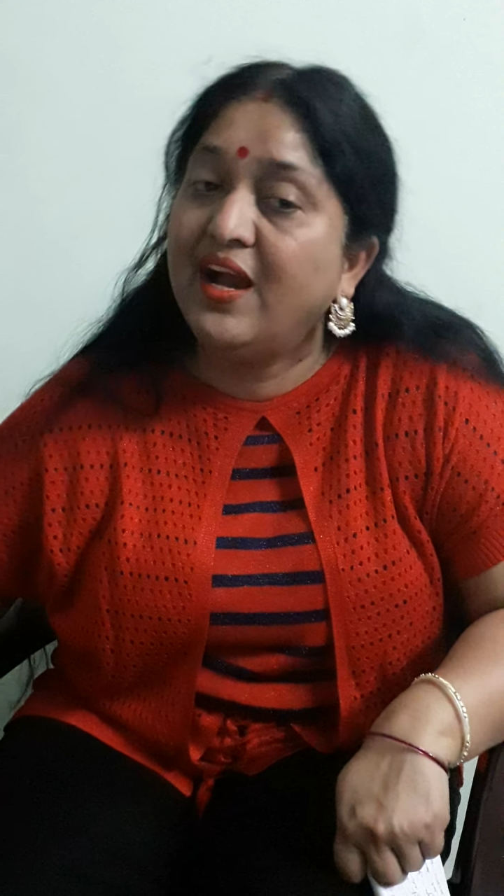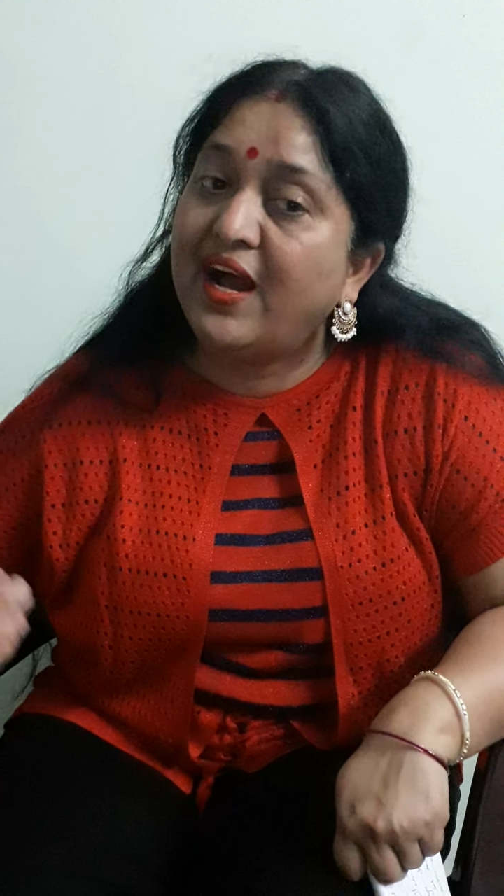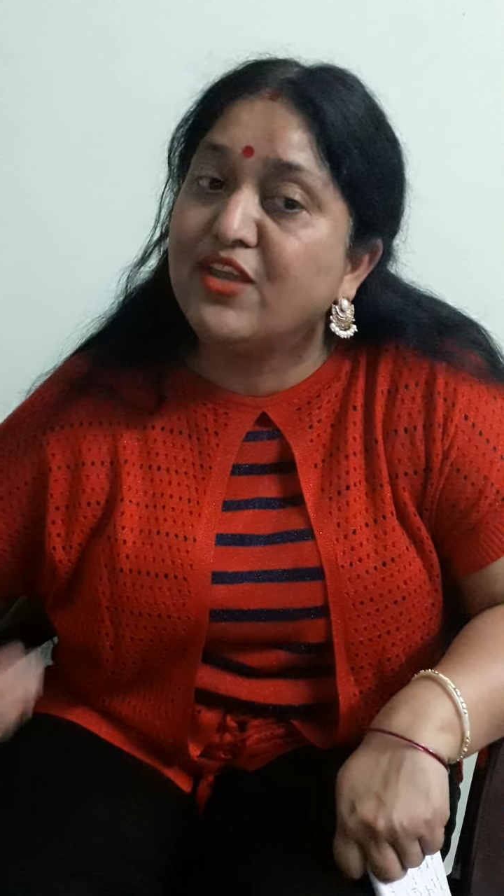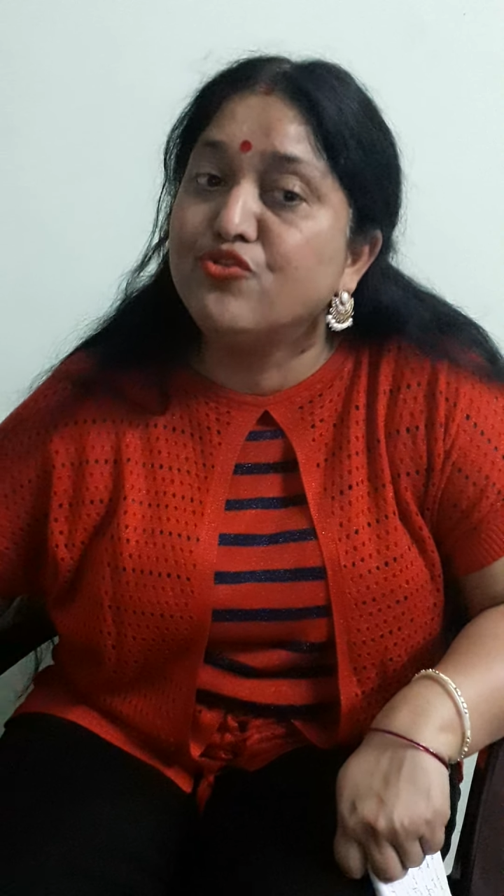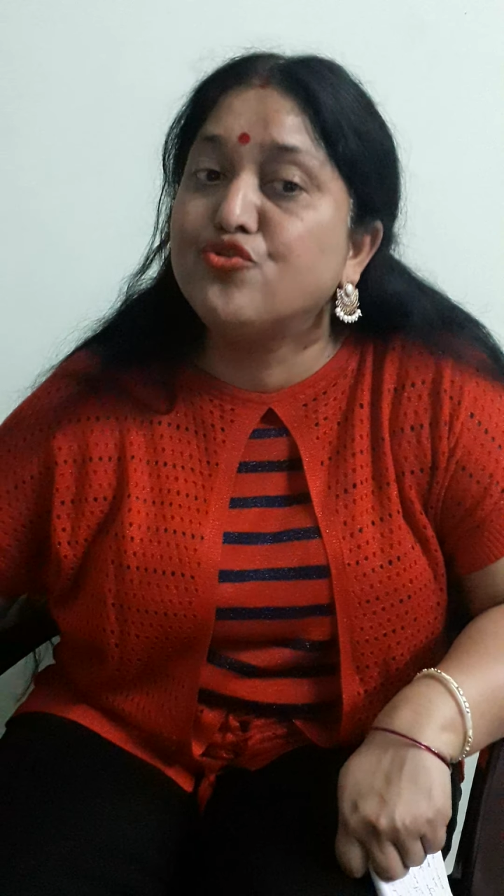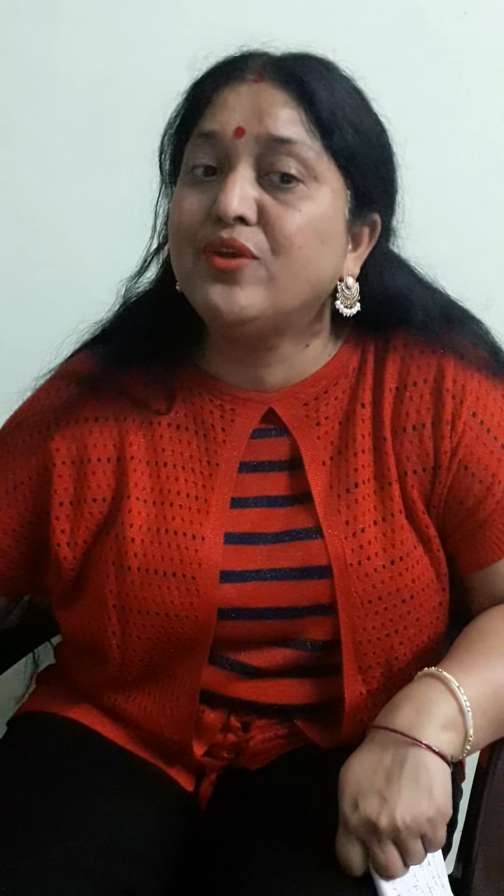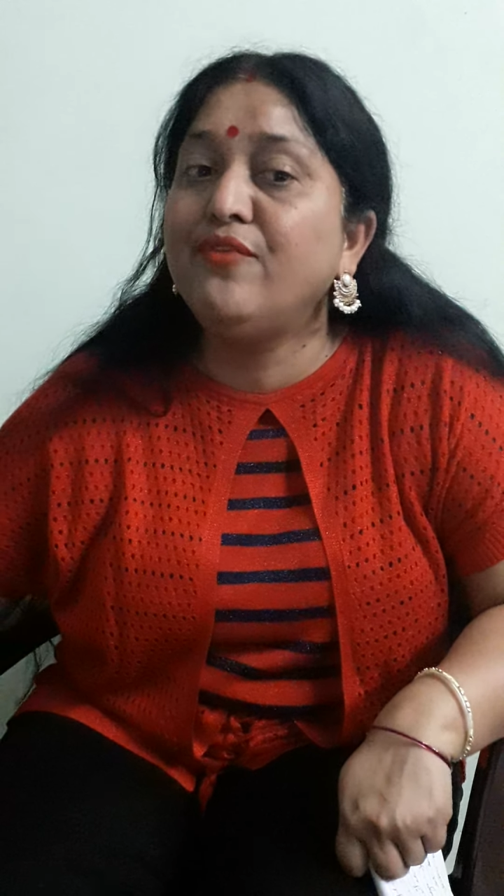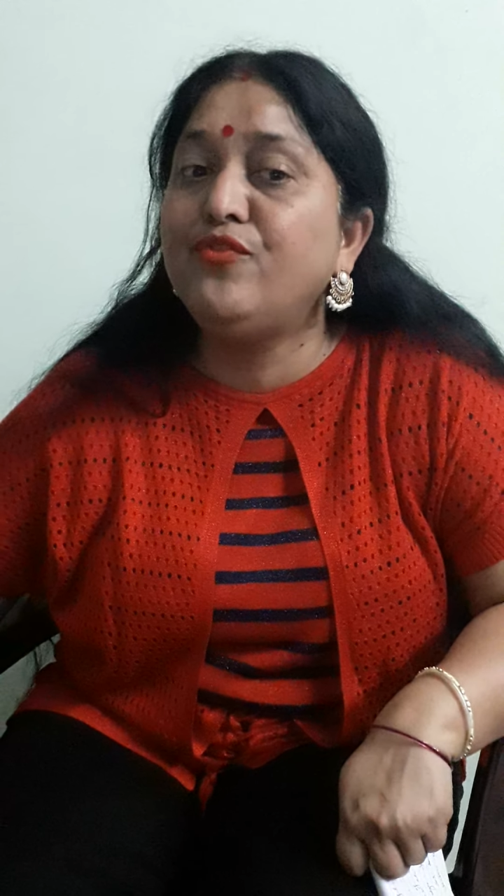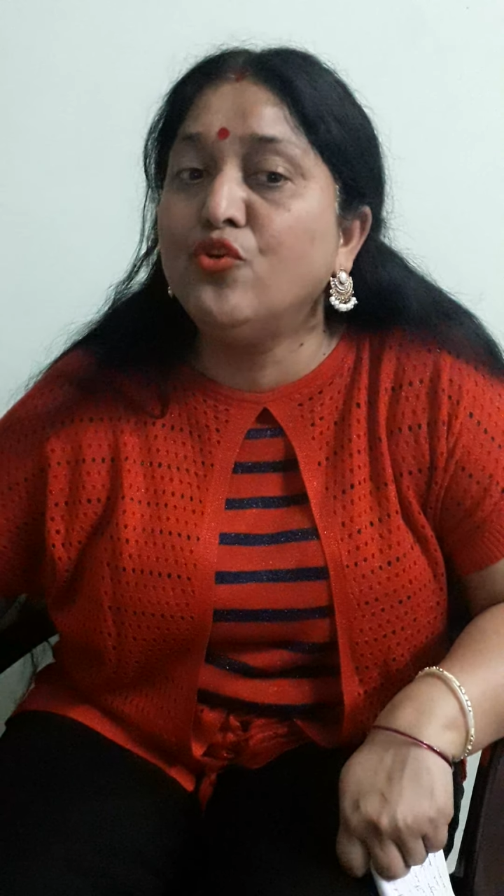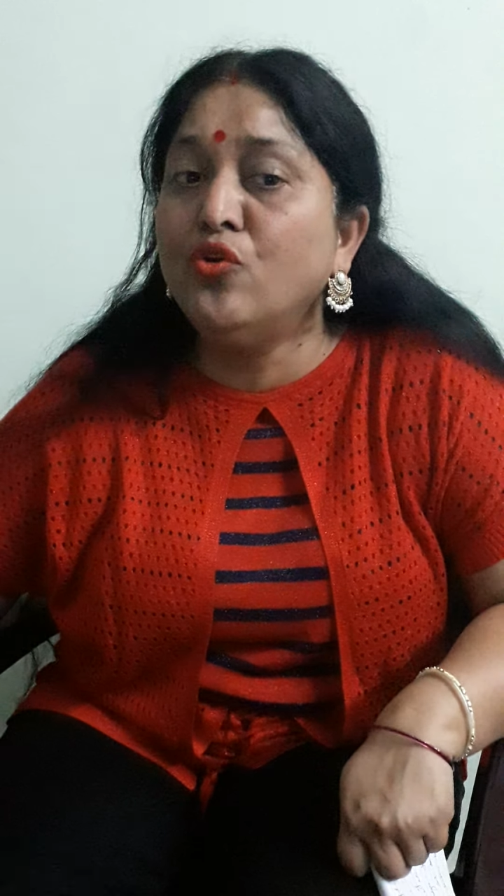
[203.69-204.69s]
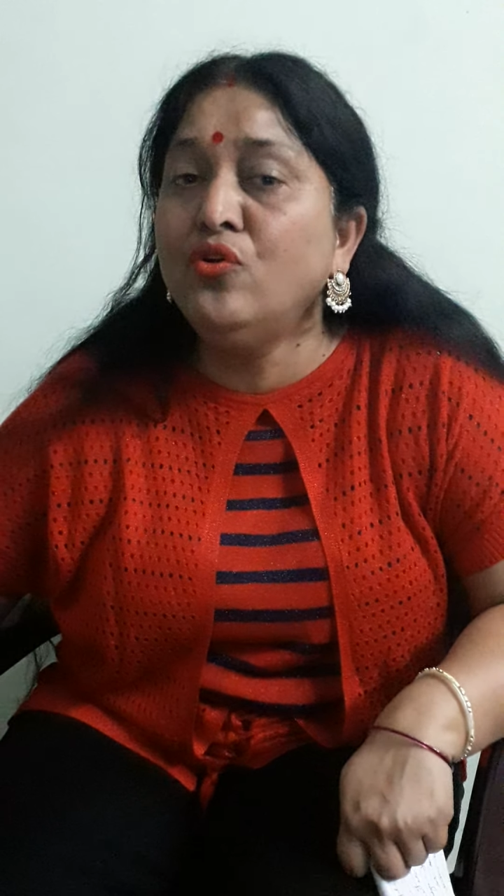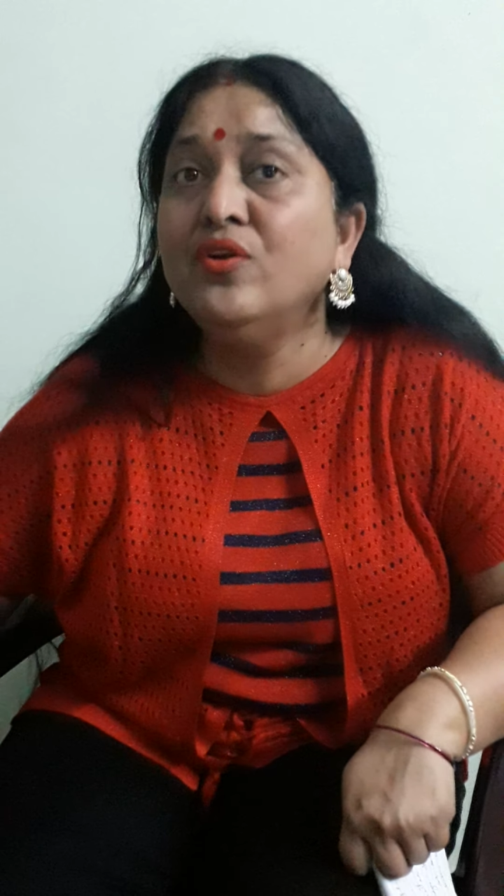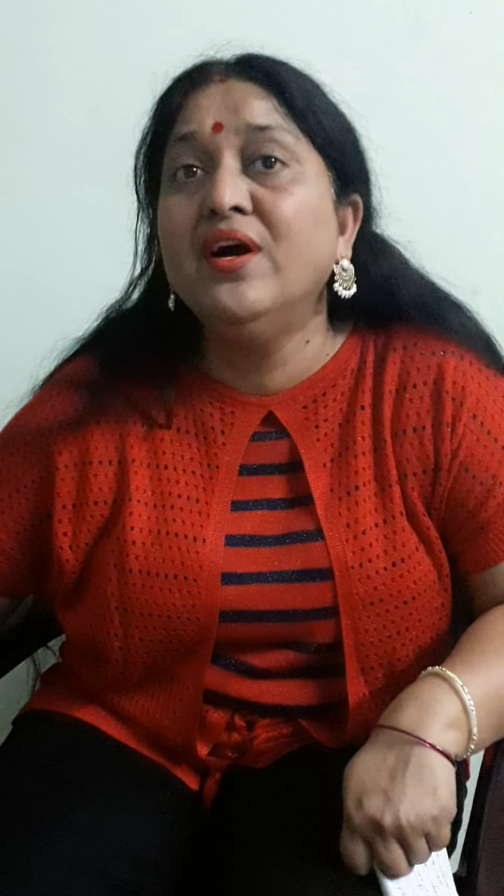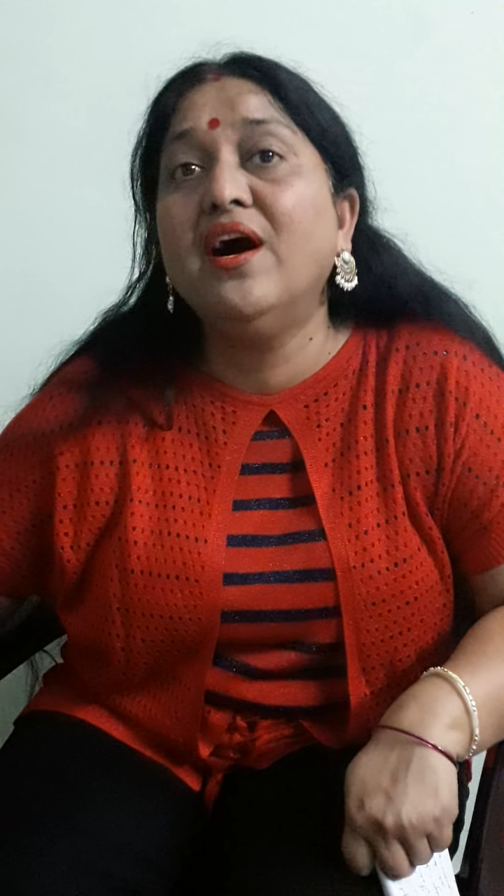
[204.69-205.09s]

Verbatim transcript: I used to give you